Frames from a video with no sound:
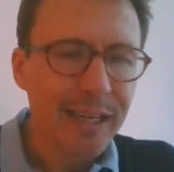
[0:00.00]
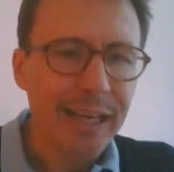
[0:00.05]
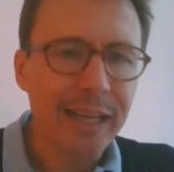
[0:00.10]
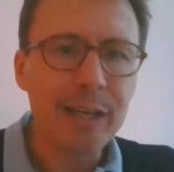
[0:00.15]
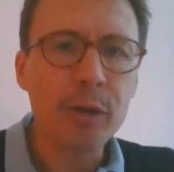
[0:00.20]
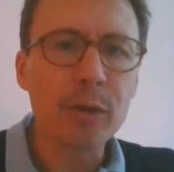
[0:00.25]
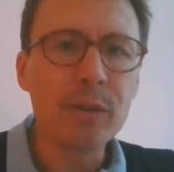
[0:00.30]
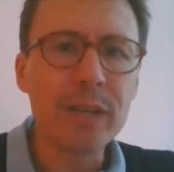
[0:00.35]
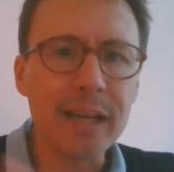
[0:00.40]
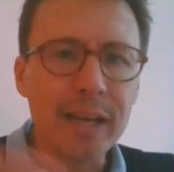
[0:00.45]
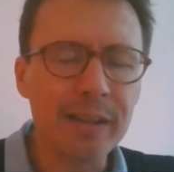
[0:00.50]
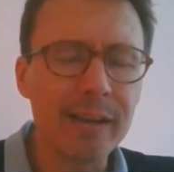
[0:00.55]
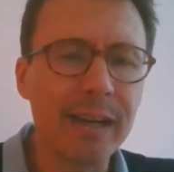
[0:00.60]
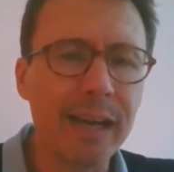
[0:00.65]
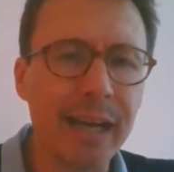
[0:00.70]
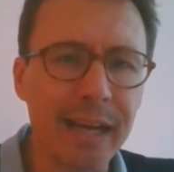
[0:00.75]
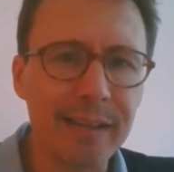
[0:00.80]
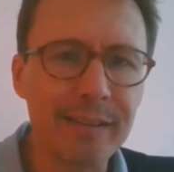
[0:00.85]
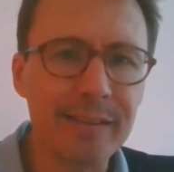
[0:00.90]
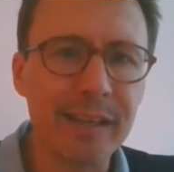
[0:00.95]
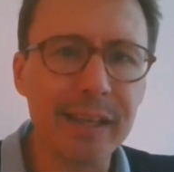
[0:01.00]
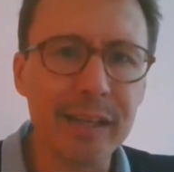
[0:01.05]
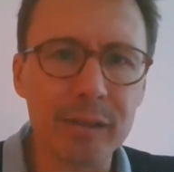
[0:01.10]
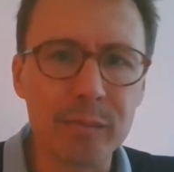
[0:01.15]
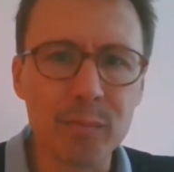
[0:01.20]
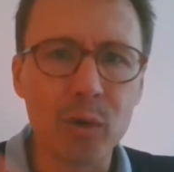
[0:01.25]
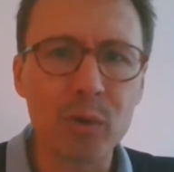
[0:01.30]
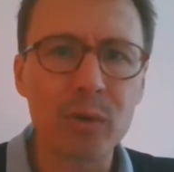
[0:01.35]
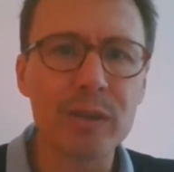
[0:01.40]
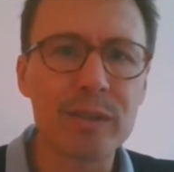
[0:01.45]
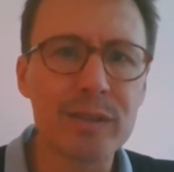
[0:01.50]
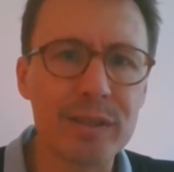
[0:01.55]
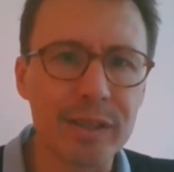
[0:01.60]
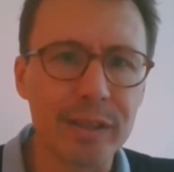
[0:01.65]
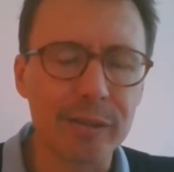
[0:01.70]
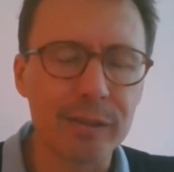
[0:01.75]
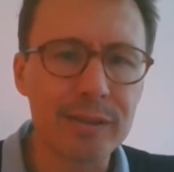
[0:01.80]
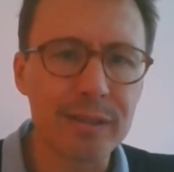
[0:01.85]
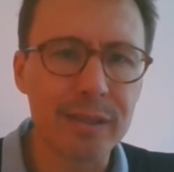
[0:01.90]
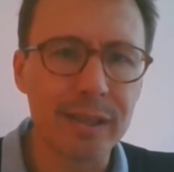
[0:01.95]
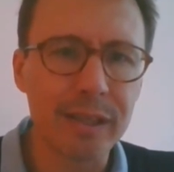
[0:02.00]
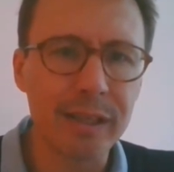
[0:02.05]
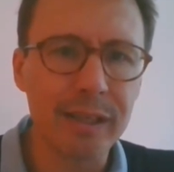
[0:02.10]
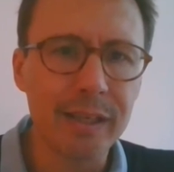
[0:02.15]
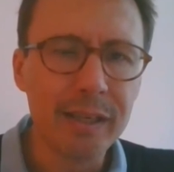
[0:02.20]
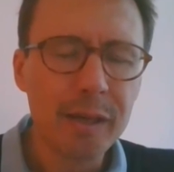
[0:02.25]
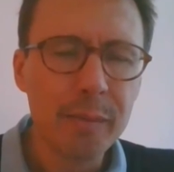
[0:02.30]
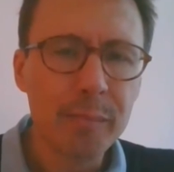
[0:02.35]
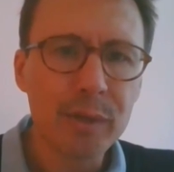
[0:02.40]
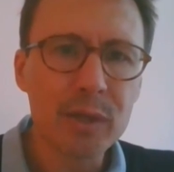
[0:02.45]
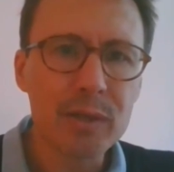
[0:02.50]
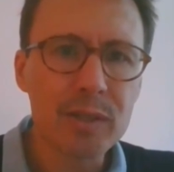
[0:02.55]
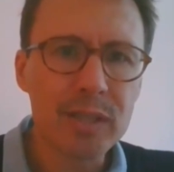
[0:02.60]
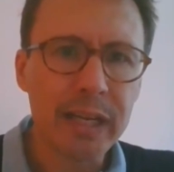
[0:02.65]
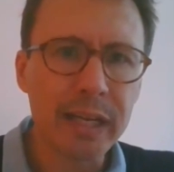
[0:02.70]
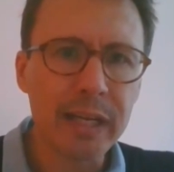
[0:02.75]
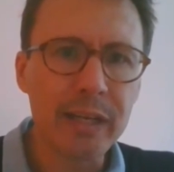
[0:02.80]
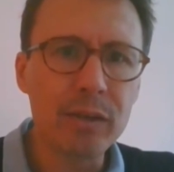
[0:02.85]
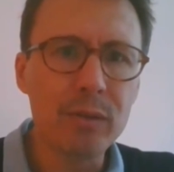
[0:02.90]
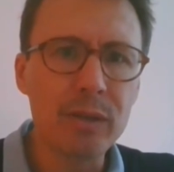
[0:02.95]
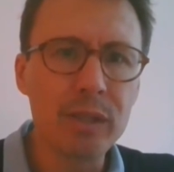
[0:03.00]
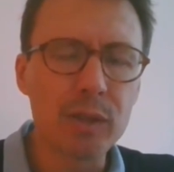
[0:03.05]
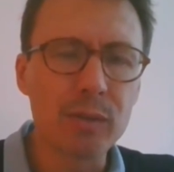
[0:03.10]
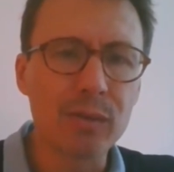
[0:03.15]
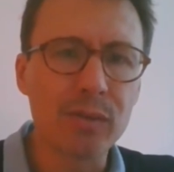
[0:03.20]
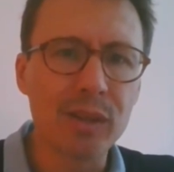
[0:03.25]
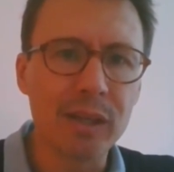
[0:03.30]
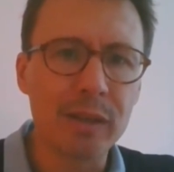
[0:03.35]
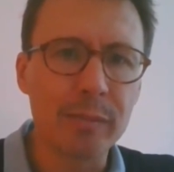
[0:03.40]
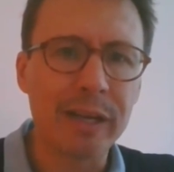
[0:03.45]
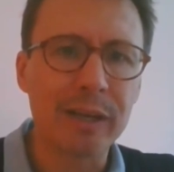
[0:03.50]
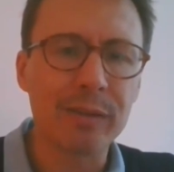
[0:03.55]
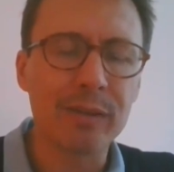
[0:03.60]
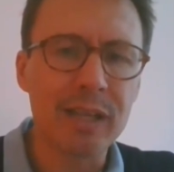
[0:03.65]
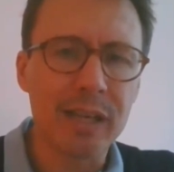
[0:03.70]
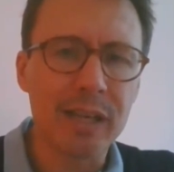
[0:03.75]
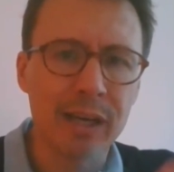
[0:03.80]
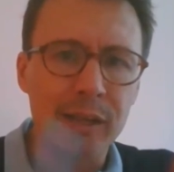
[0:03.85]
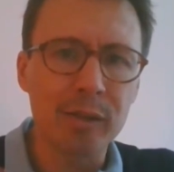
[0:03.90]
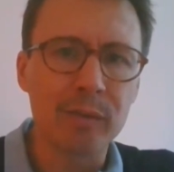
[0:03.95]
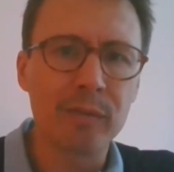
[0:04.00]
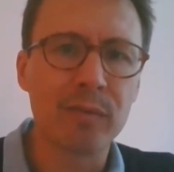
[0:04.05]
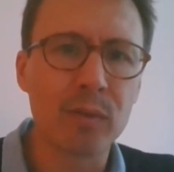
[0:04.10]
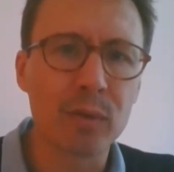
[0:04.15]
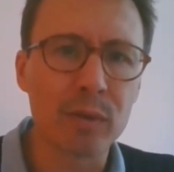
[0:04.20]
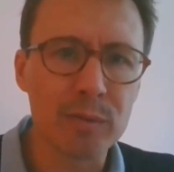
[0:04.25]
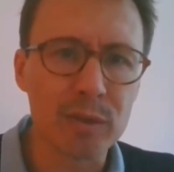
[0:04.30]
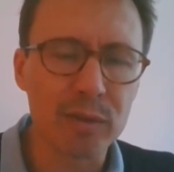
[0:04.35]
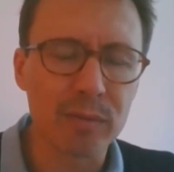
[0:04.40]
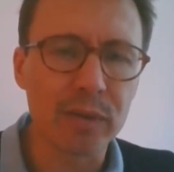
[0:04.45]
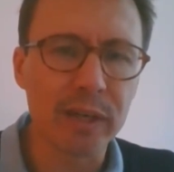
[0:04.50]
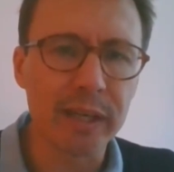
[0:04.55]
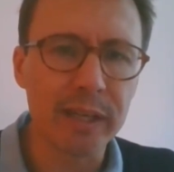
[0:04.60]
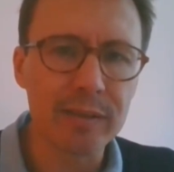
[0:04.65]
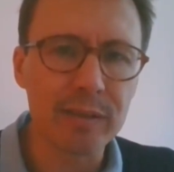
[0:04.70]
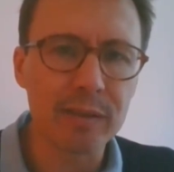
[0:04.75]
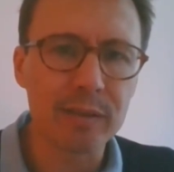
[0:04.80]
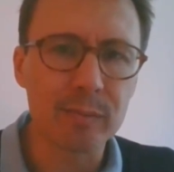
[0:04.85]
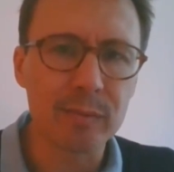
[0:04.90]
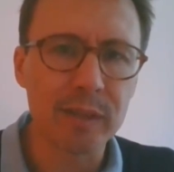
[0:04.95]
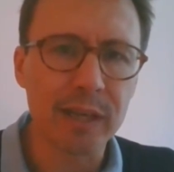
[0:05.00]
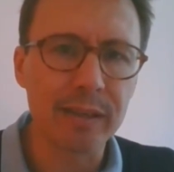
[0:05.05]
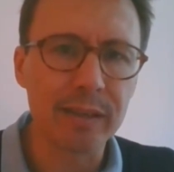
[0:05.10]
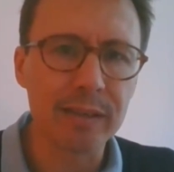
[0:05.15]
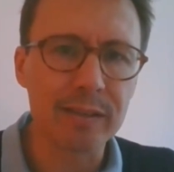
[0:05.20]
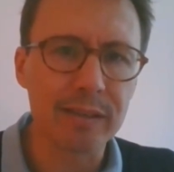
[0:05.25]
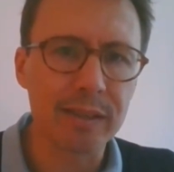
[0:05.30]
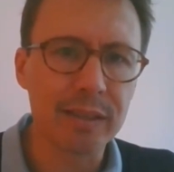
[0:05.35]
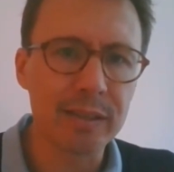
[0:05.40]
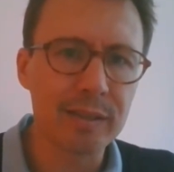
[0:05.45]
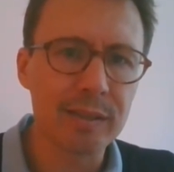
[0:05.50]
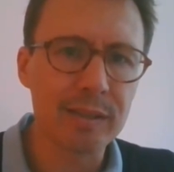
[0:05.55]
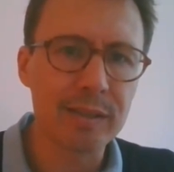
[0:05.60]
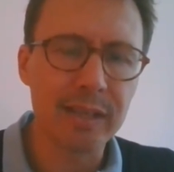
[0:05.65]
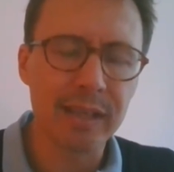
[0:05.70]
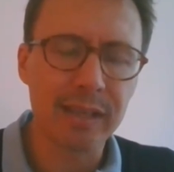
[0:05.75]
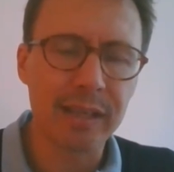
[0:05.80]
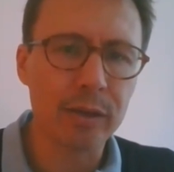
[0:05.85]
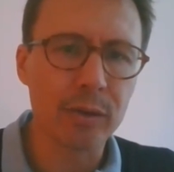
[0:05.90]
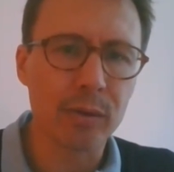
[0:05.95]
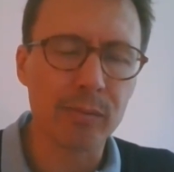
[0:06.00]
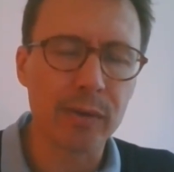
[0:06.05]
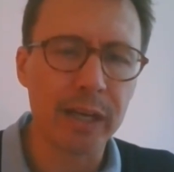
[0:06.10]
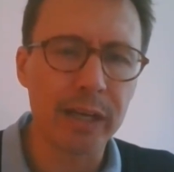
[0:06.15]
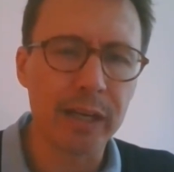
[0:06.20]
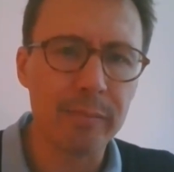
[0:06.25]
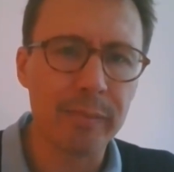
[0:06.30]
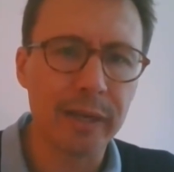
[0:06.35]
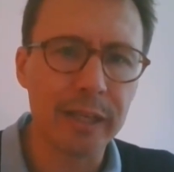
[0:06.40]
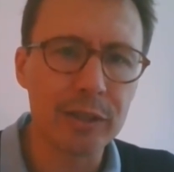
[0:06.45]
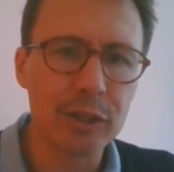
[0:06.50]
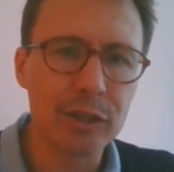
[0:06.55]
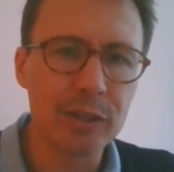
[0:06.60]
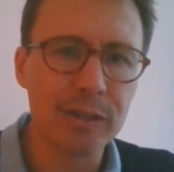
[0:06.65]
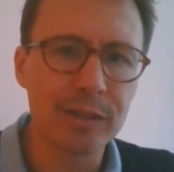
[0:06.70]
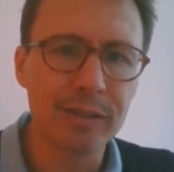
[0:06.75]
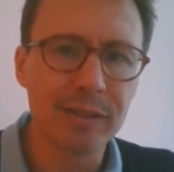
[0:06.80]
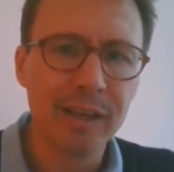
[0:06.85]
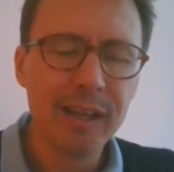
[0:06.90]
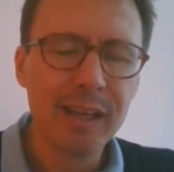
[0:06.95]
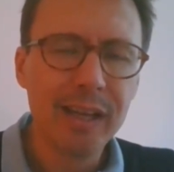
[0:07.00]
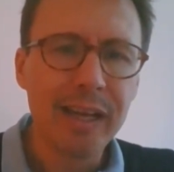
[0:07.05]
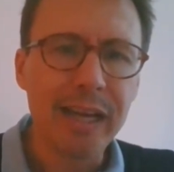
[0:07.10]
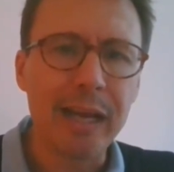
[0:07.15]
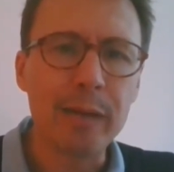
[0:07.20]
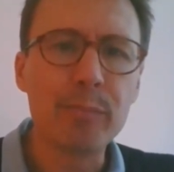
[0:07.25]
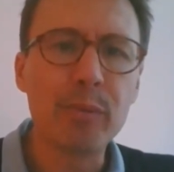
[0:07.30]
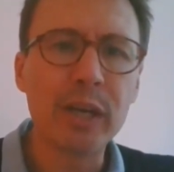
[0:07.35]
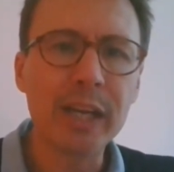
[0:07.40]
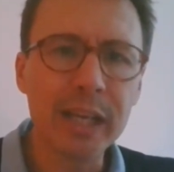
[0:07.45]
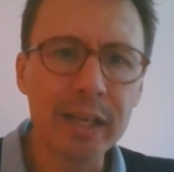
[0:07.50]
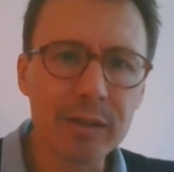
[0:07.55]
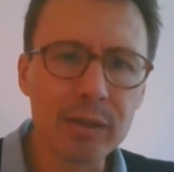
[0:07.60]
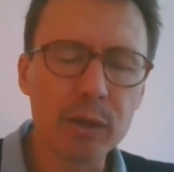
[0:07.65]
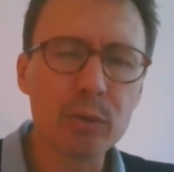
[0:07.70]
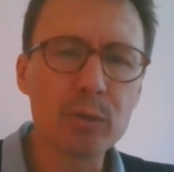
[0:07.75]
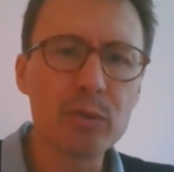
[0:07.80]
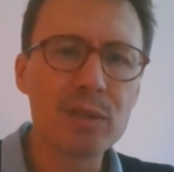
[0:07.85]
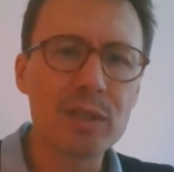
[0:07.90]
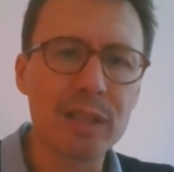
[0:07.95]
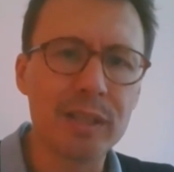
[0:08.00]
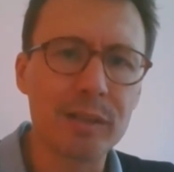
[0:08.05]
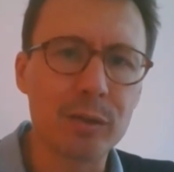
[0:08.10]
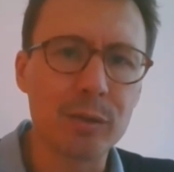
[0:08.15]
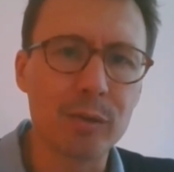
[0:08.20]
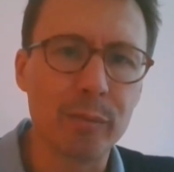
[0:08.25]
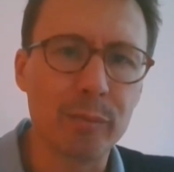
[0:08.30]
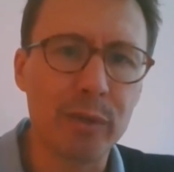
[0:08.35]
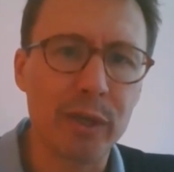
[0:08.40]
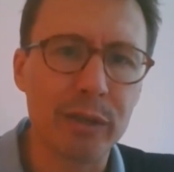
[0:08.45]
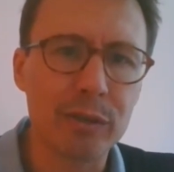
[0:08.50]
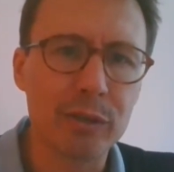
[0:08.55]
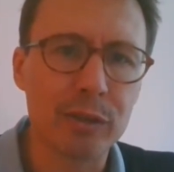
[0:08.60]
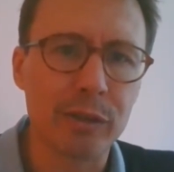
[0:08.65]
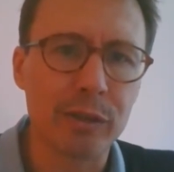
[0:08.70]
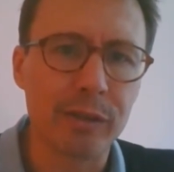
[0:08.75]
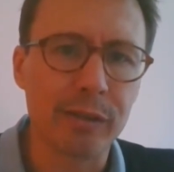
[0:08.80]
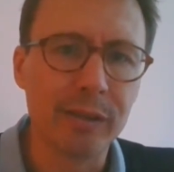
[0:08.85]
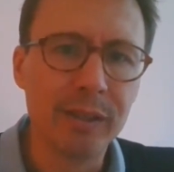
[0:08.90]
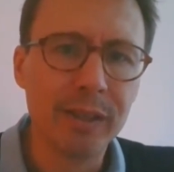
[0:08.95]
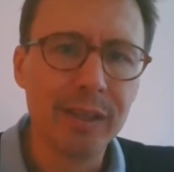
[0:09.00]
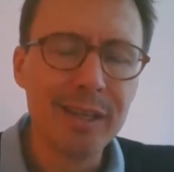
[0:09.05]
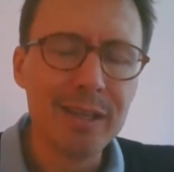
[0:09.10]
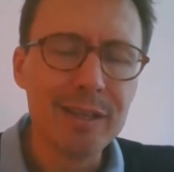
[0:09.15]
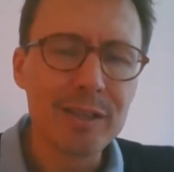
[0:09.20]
and on the other hand, take it more seriously, because then you need to think about the other forms of racism that exist that I already mentioned and bringing those into the picture.